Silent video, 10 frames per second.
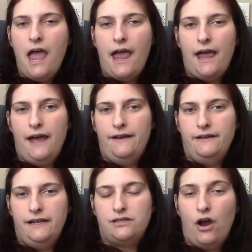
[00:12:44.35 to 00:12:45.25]
and
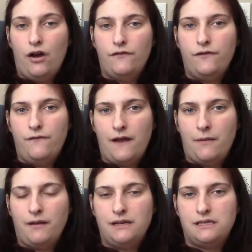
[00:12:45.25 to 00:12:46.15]
it's hard for
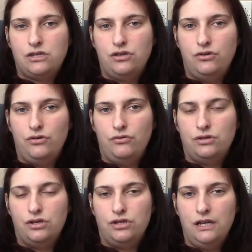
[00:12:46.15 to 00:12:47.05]
families to
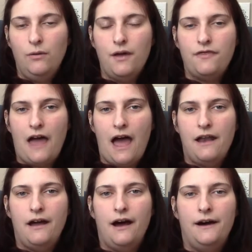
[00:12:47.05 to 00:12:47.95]
deal with
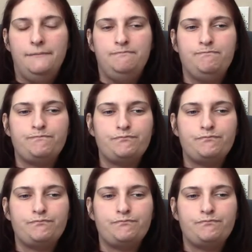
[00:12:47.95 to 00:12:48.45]
that. I